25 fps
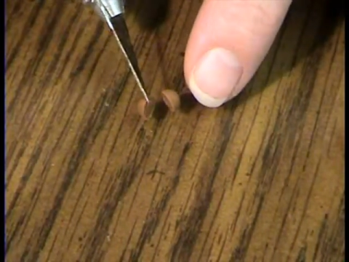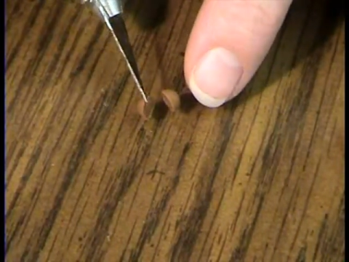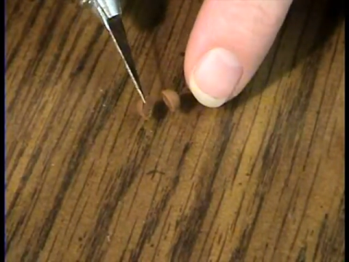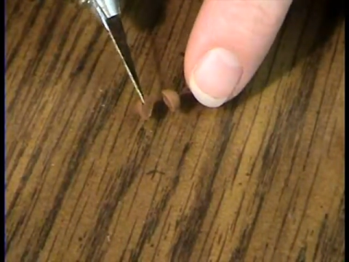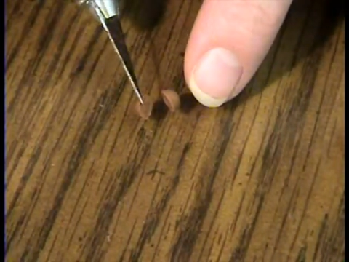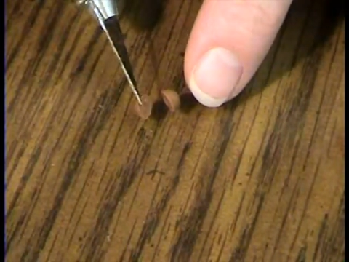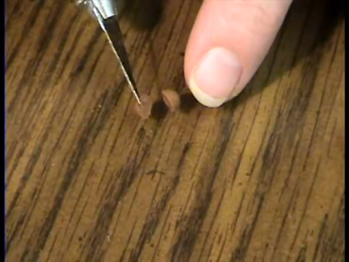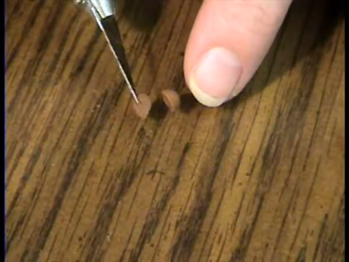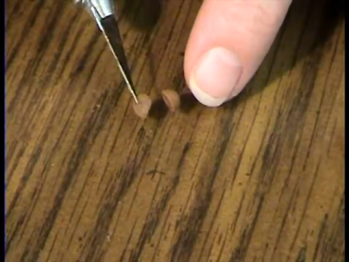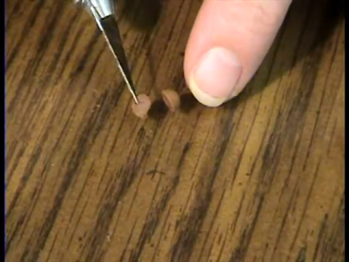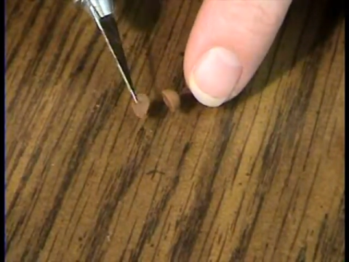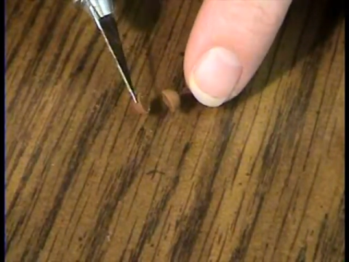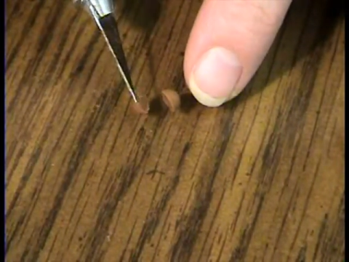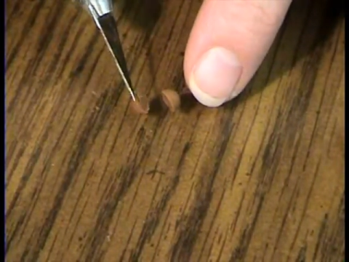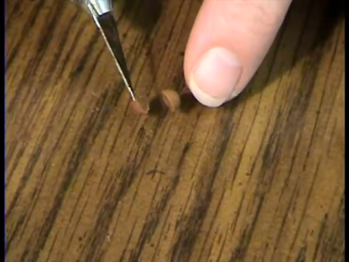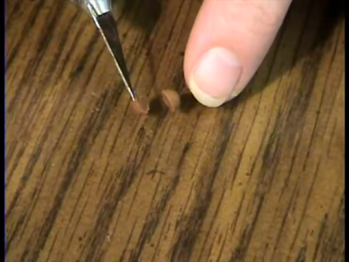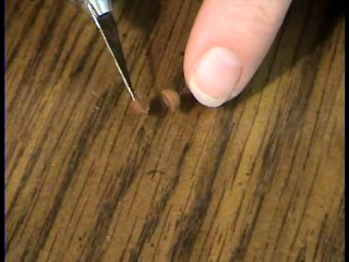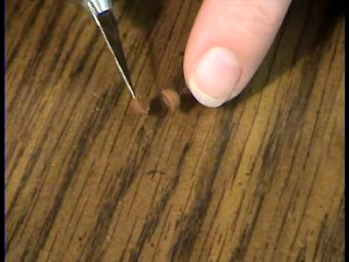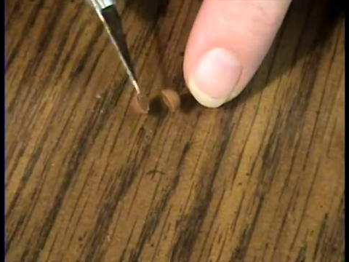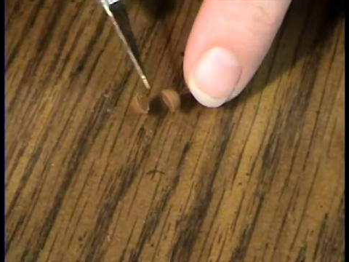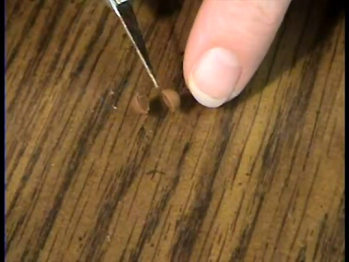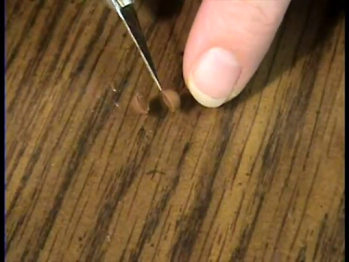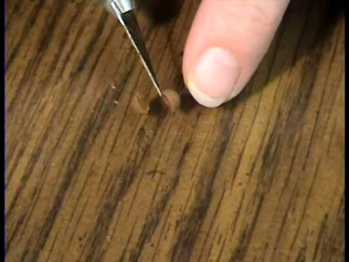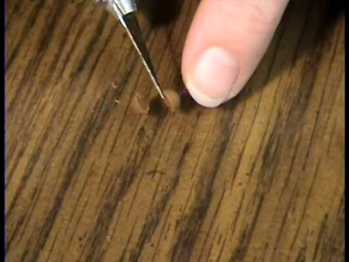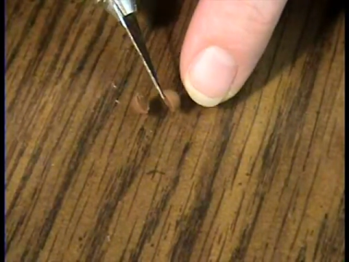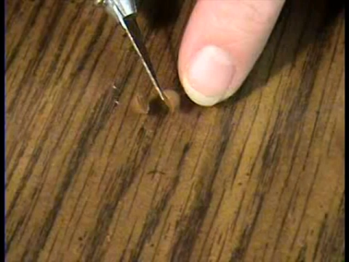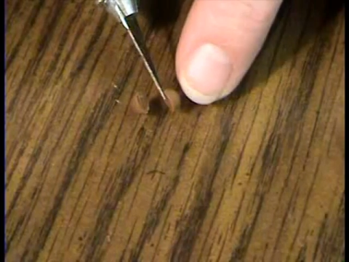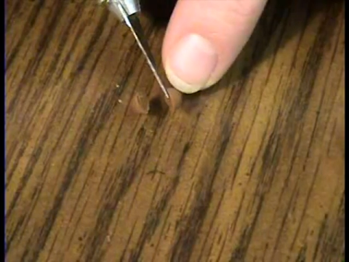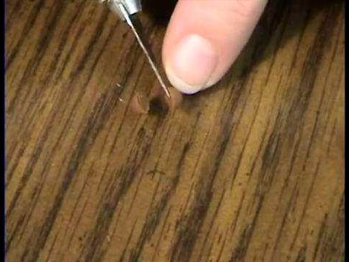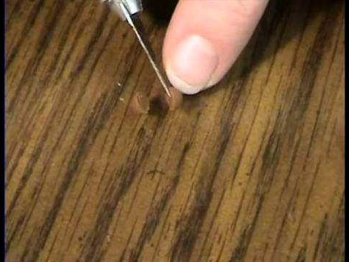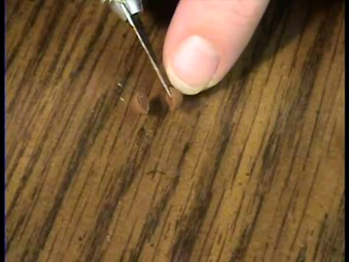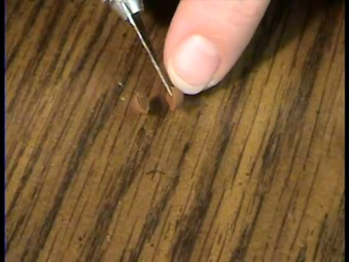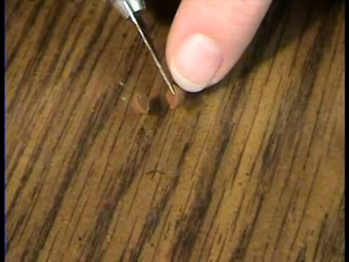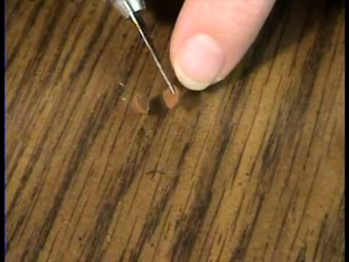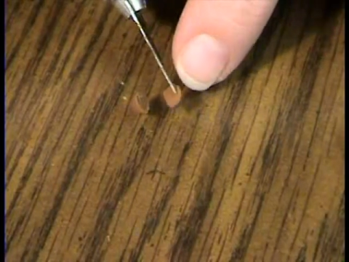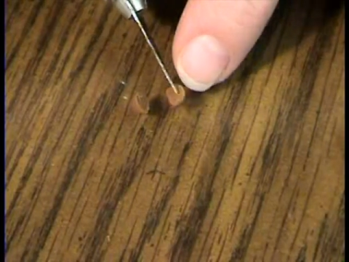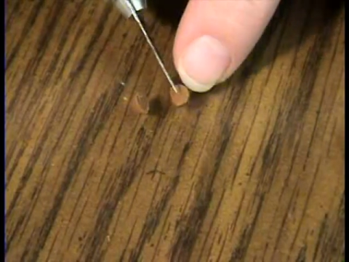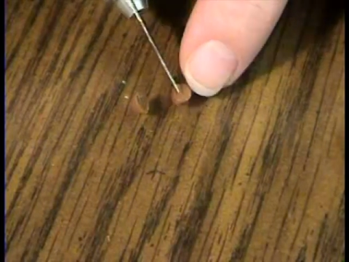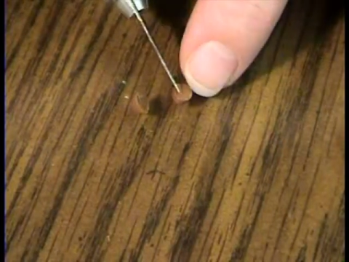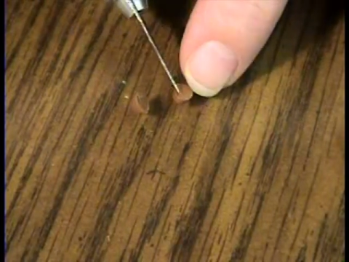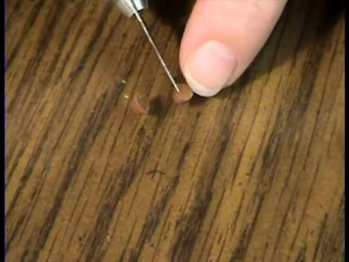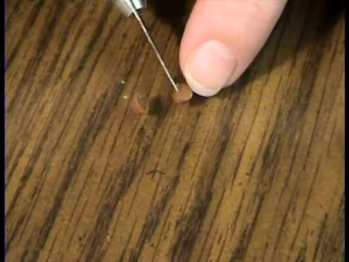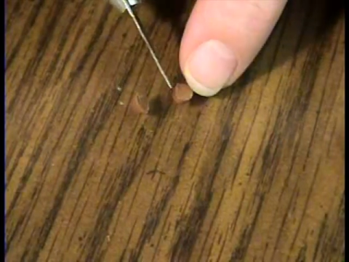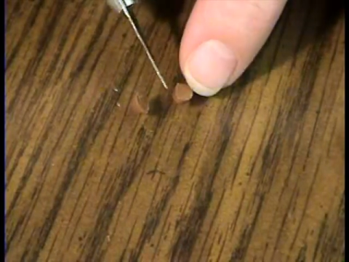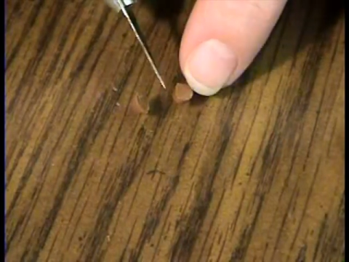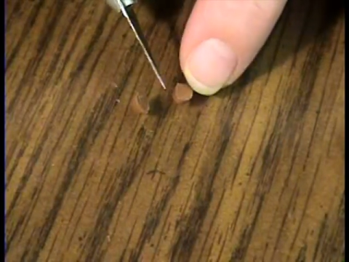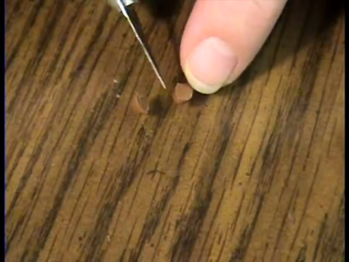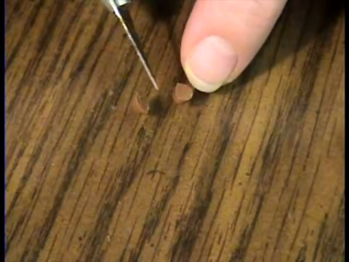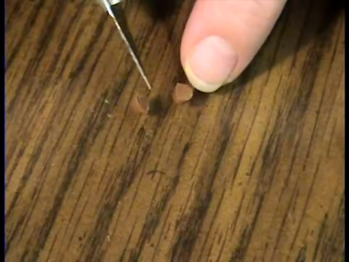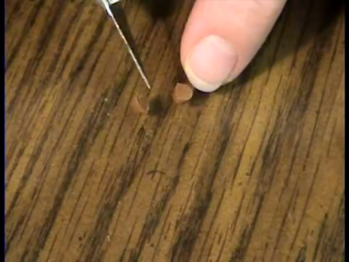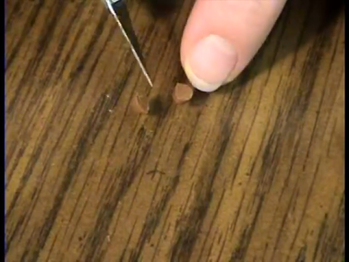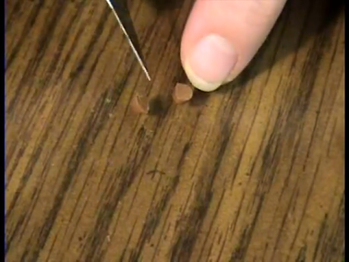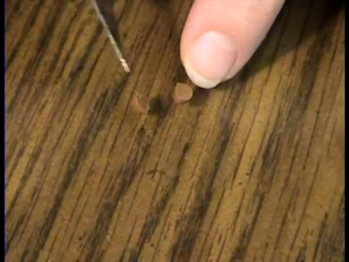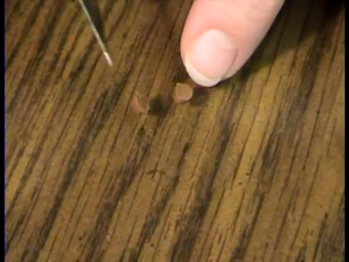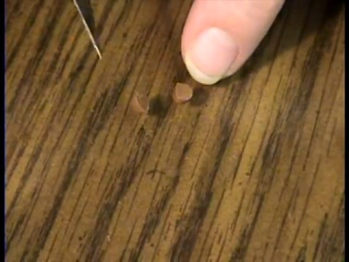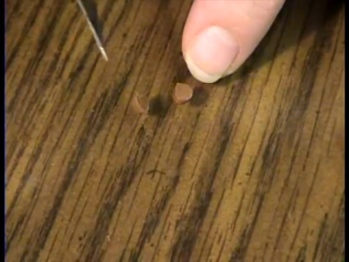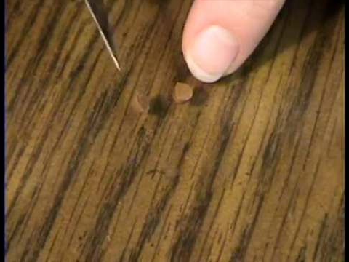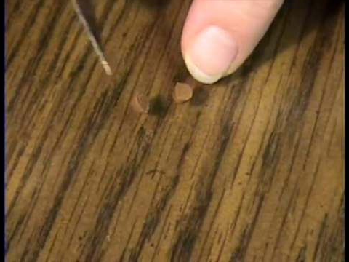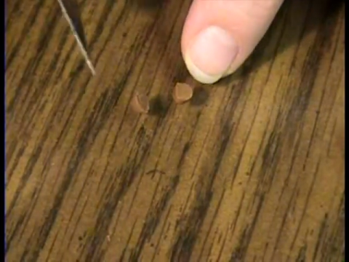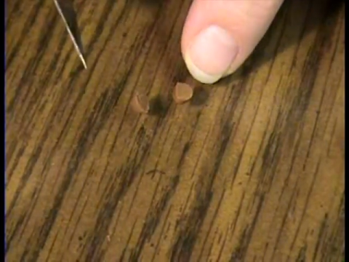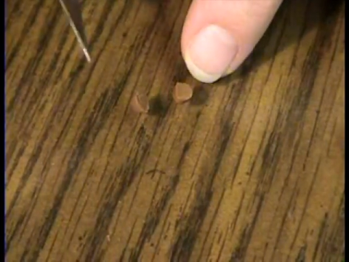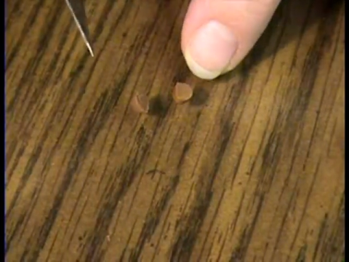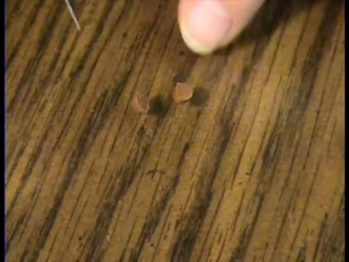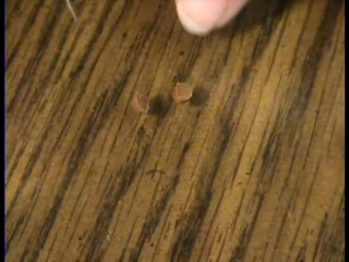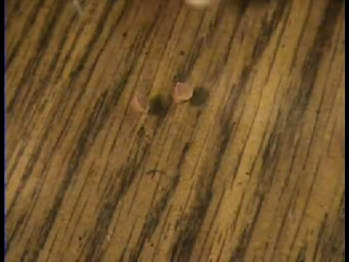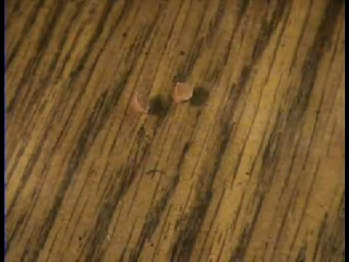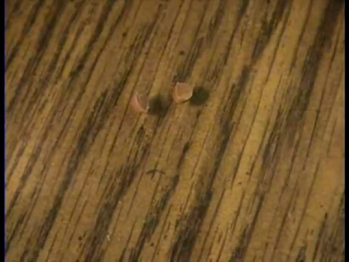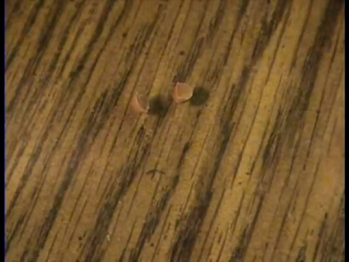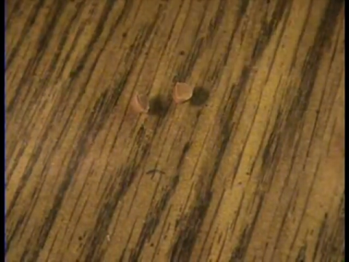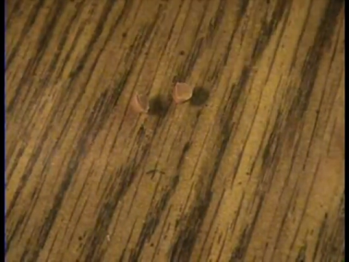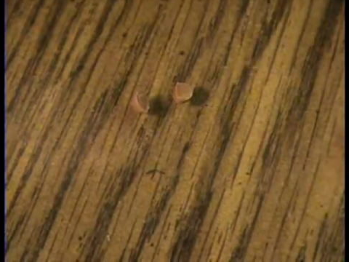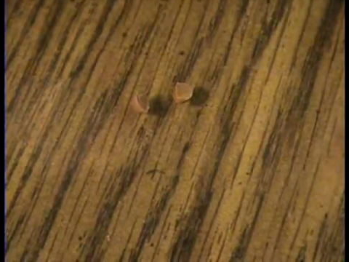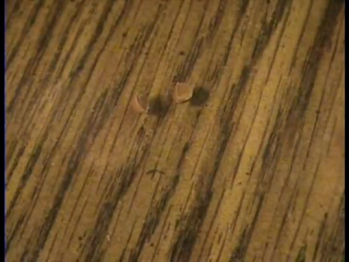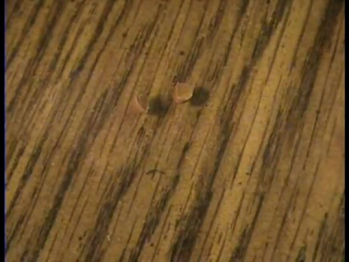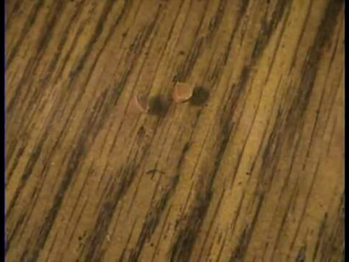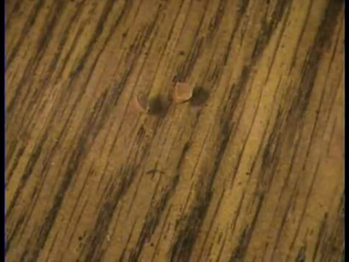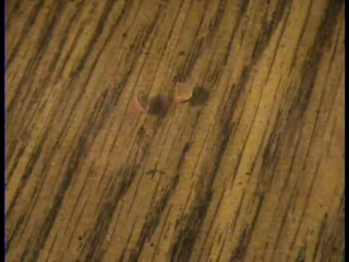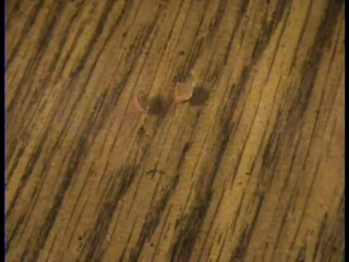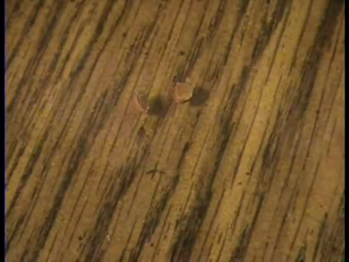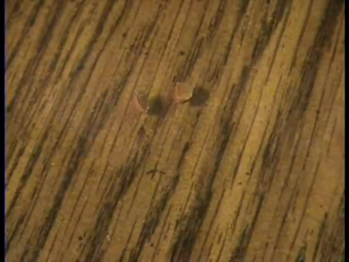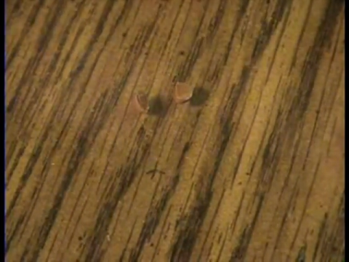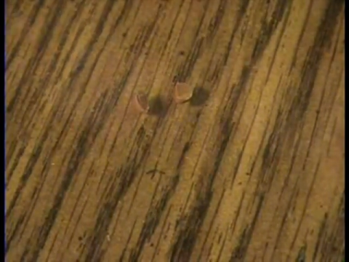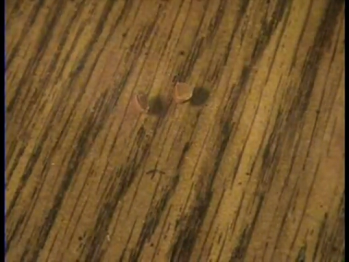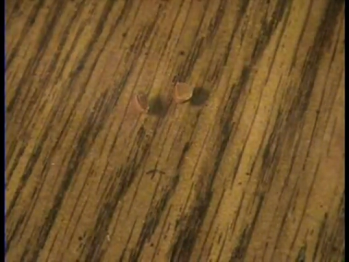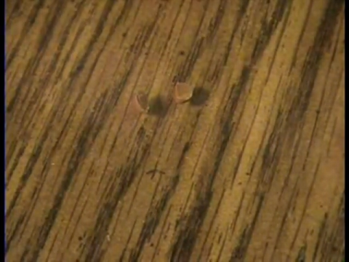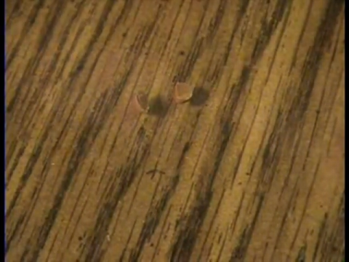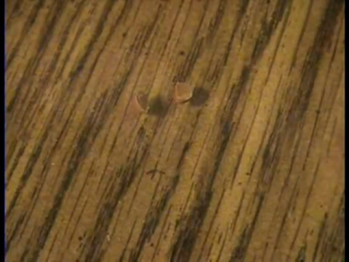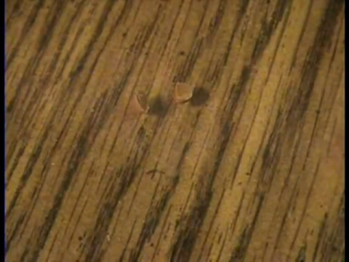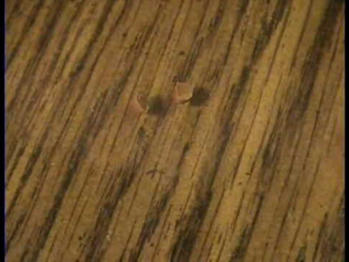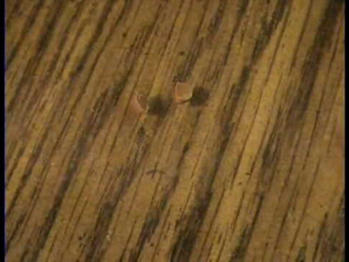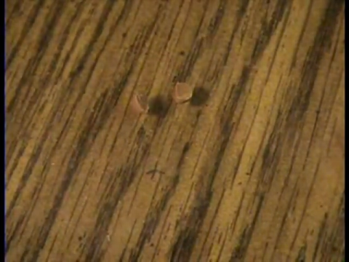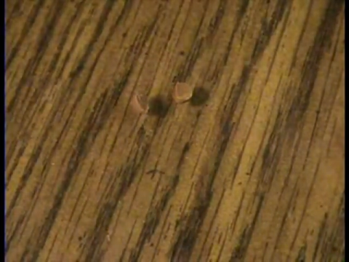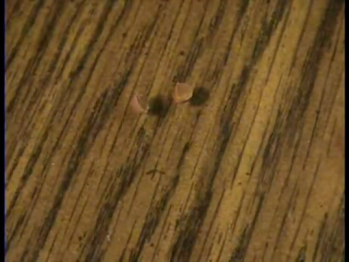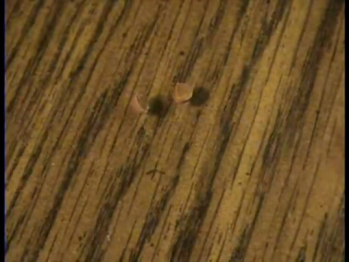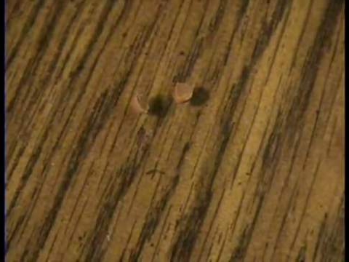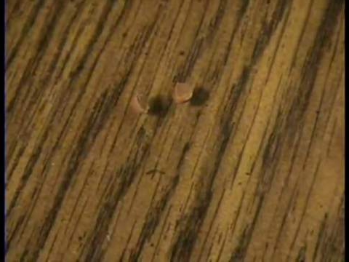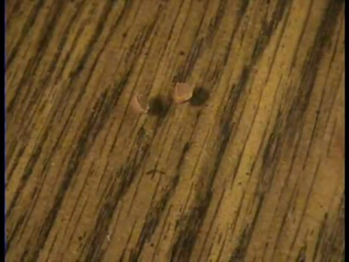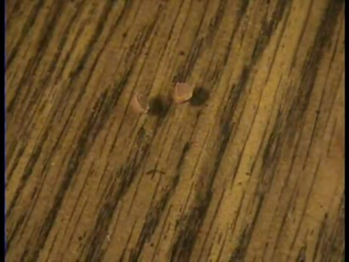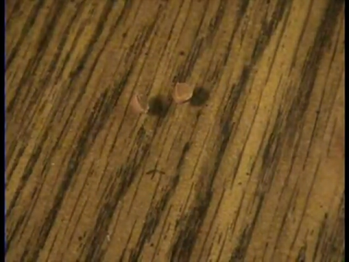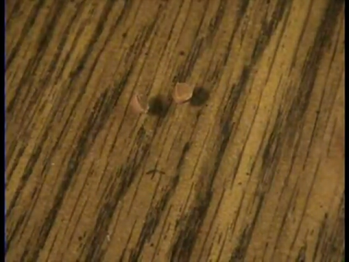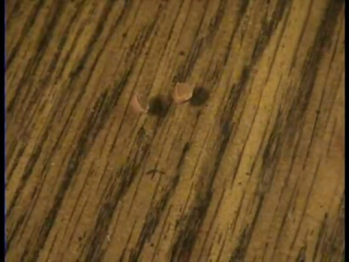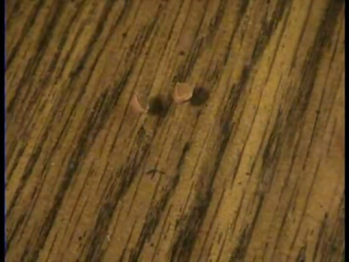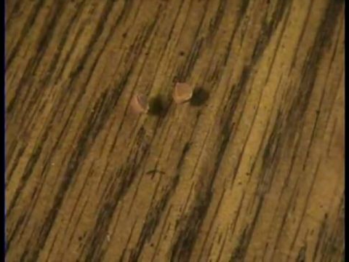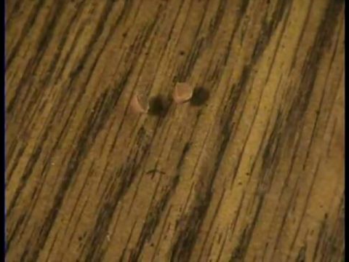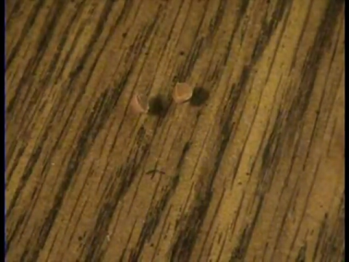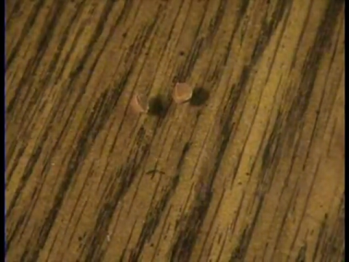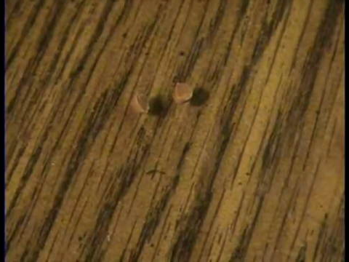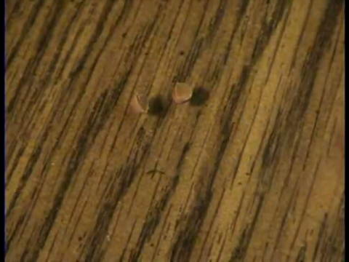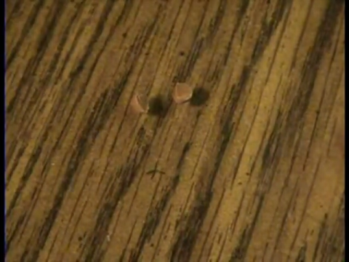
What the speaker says: Nobody's mouth can be seen.